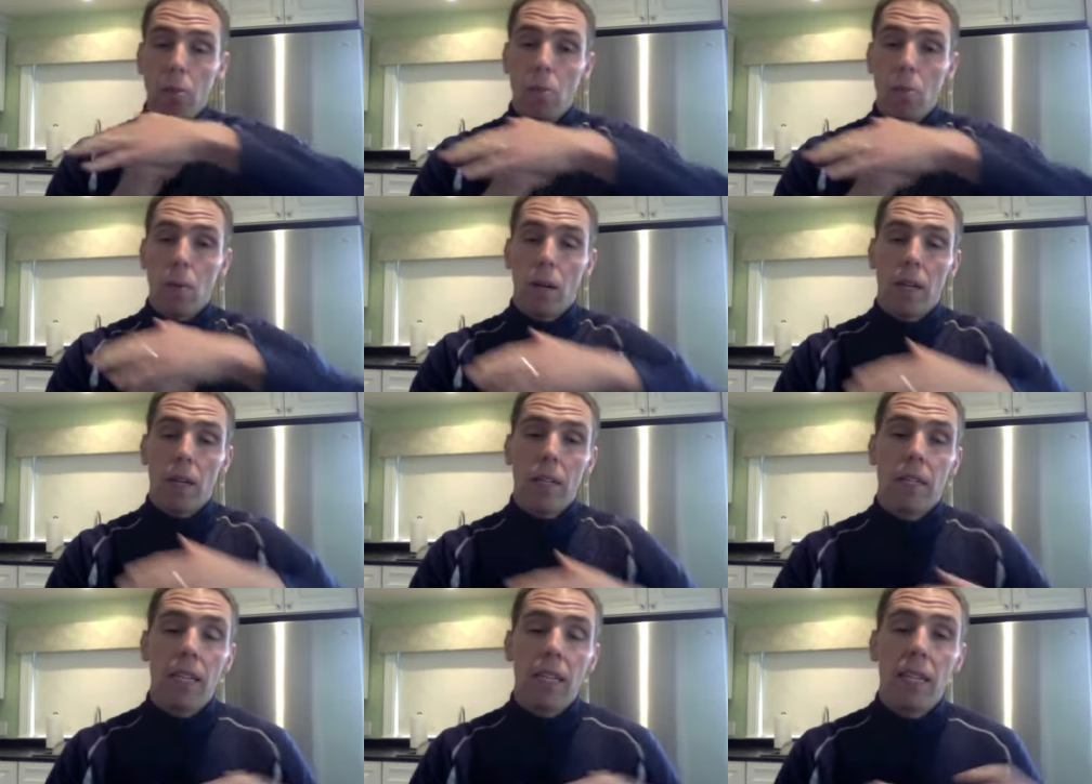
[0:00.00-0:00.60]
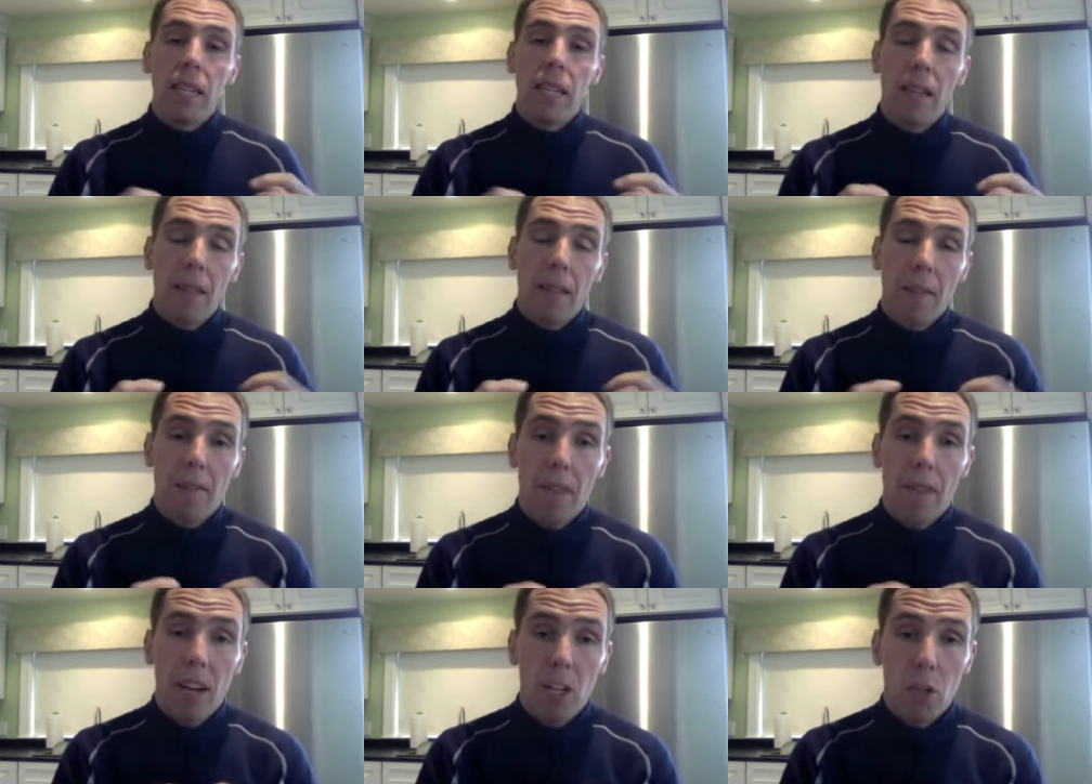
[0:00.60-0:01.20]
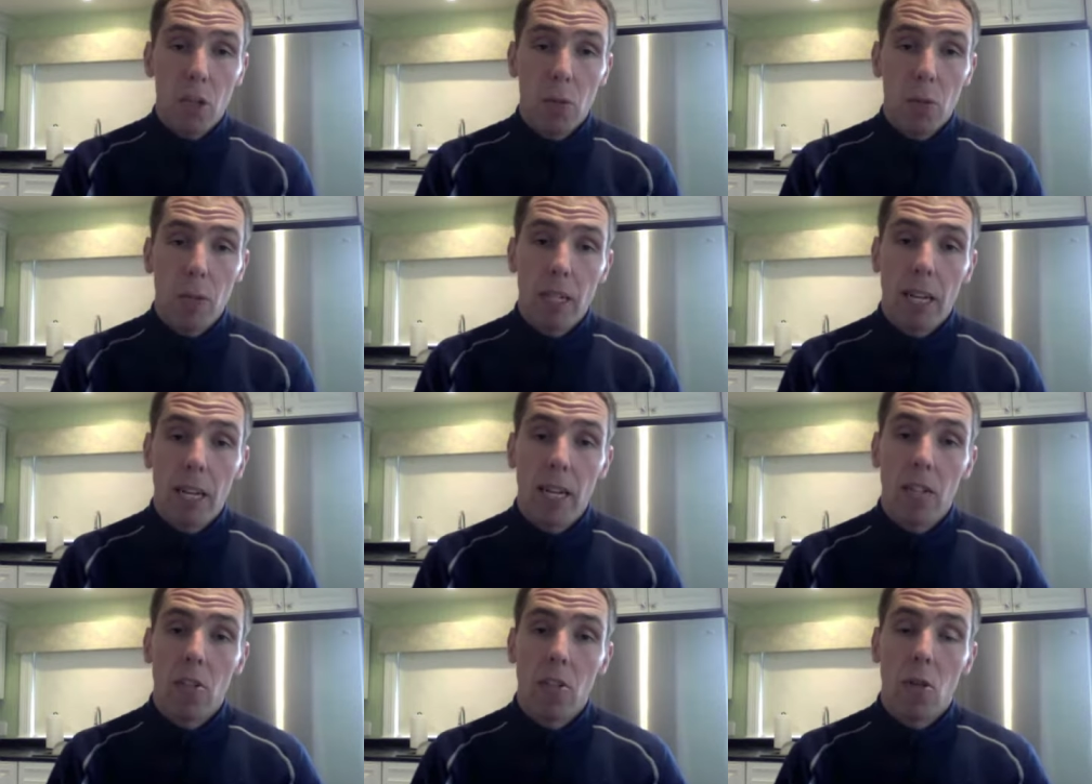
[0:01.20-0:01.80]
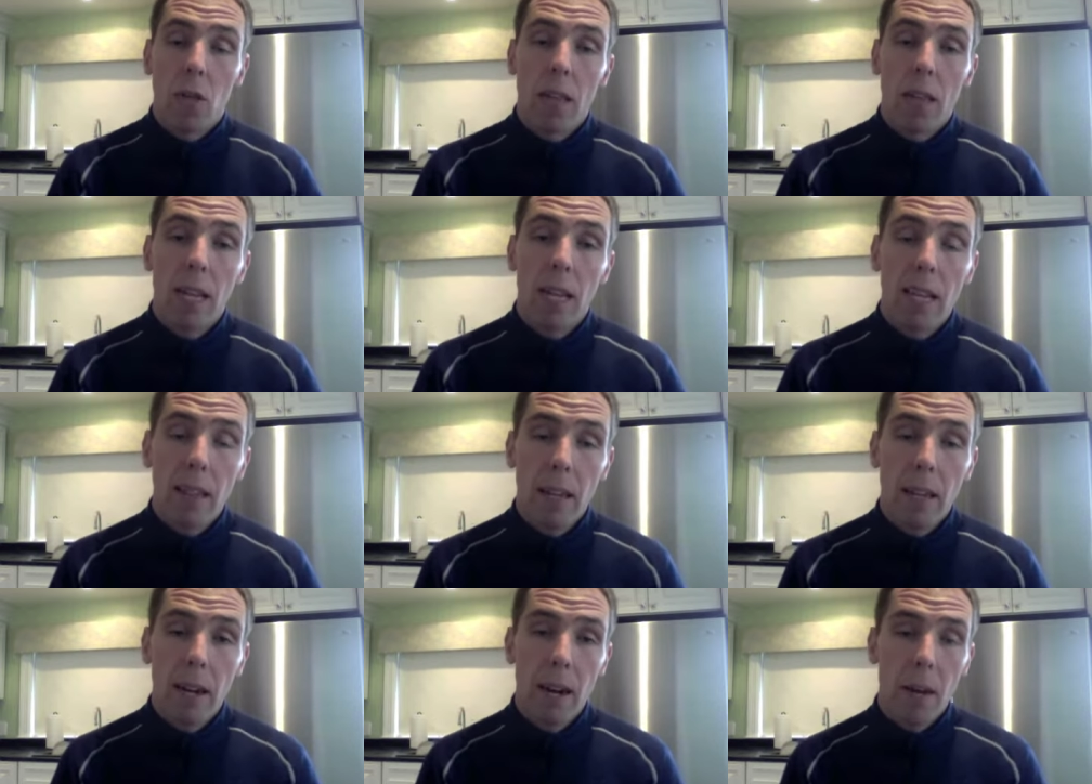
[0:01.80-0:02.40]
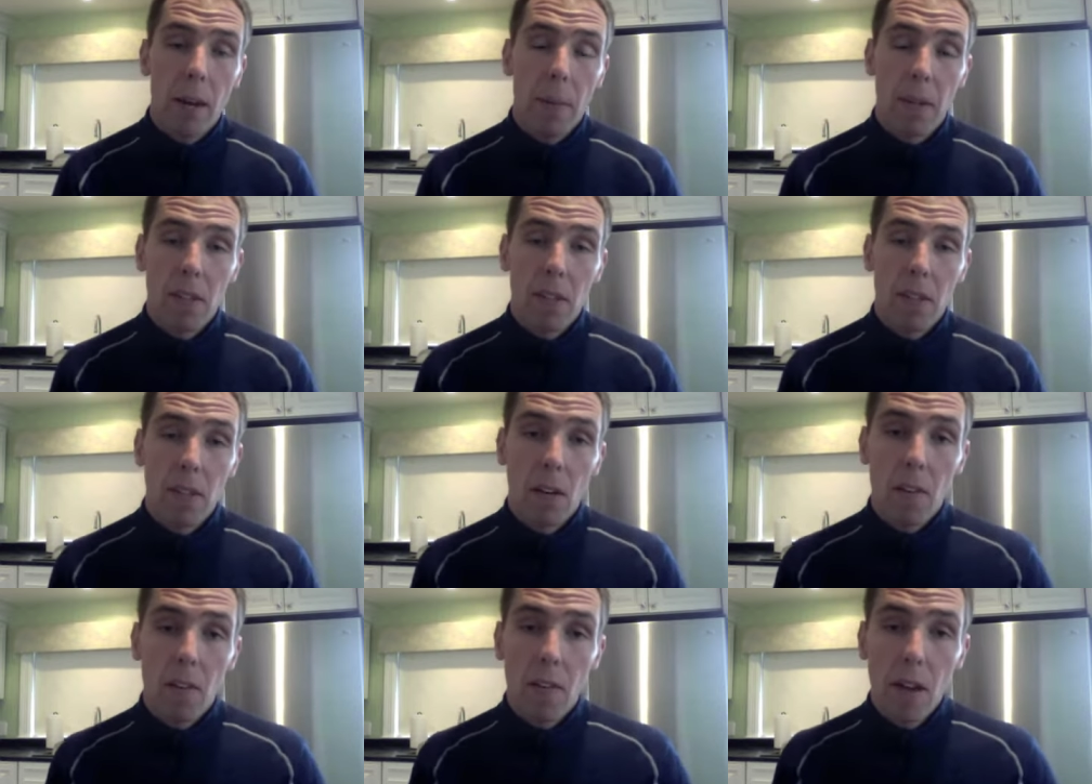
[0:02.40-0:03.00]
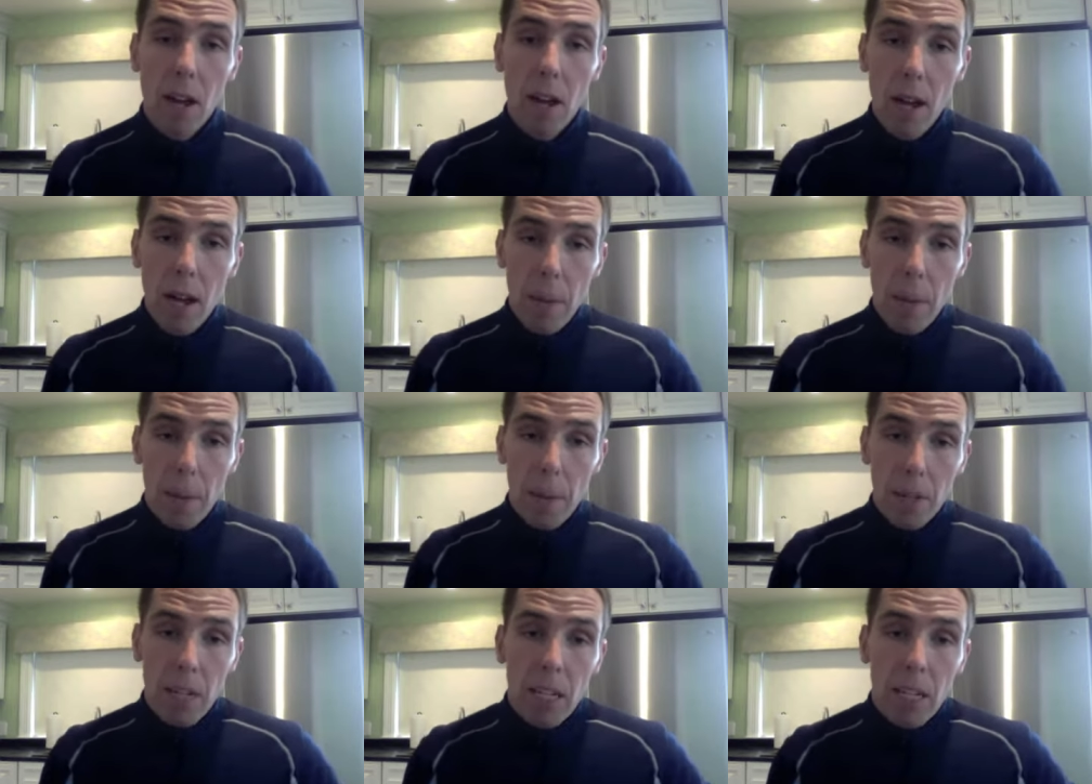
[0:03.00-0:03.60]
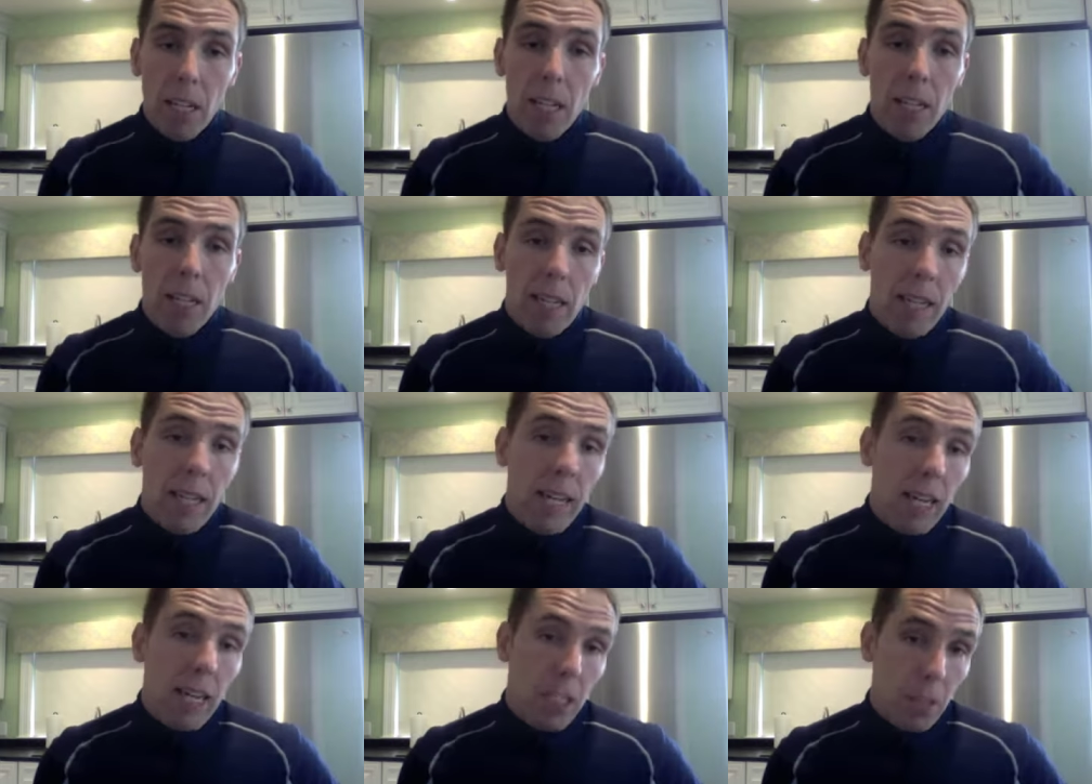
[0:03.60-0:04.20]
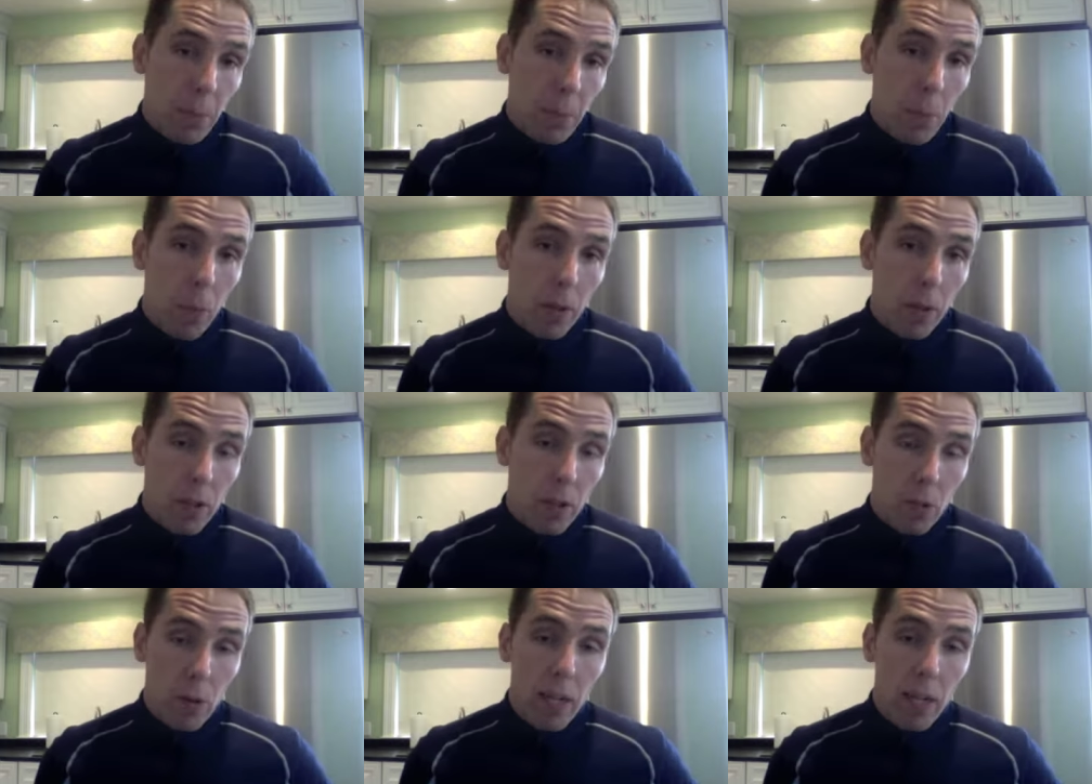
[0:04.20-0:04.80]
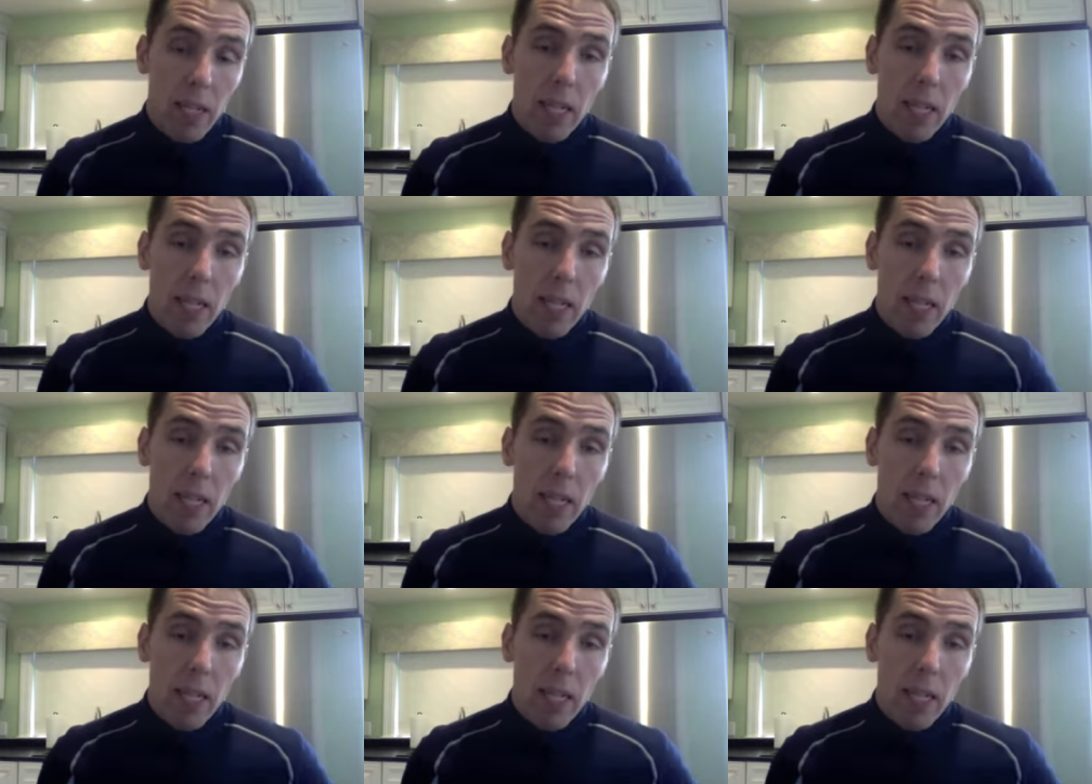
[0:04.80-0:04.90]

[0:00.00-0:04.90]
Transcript: uh, dig into that fascia, really kind of sort of lengthen it out myself, particularly at the connection points, right?